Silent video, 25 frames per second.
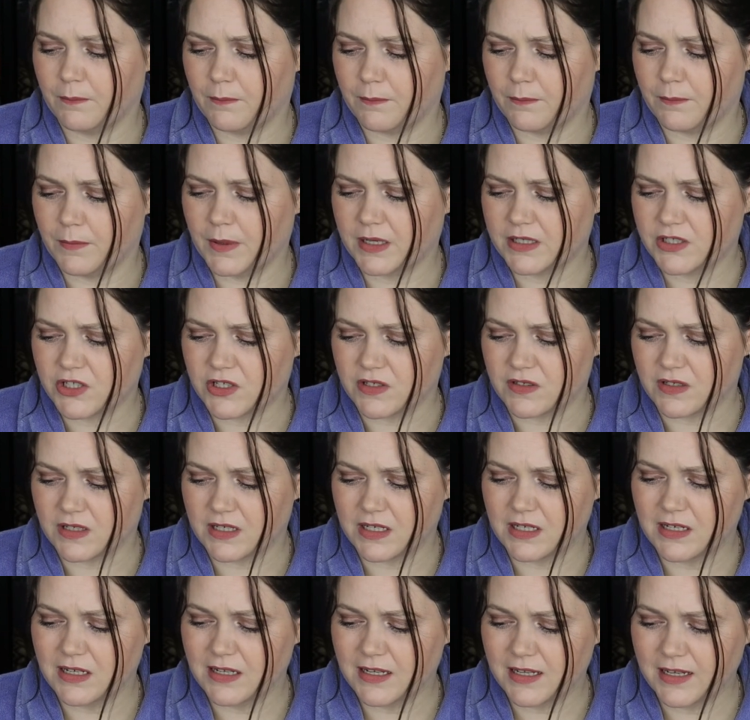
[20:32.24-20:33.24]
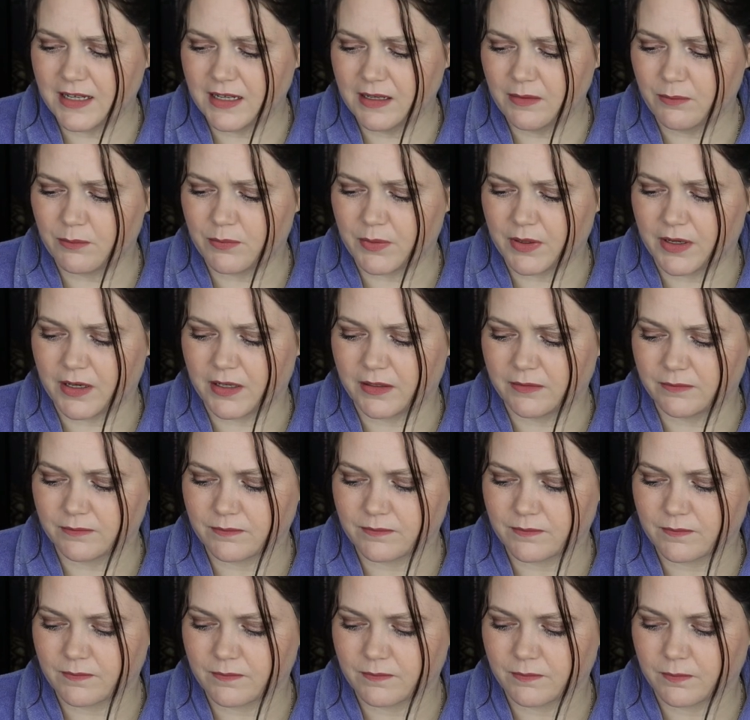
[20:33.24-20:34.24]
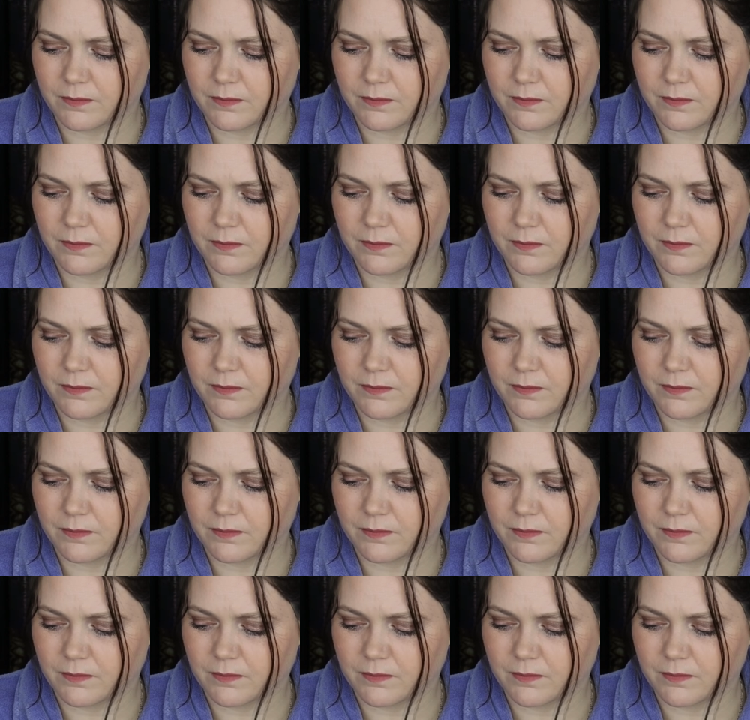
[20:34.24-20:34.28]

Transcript: much is in there, but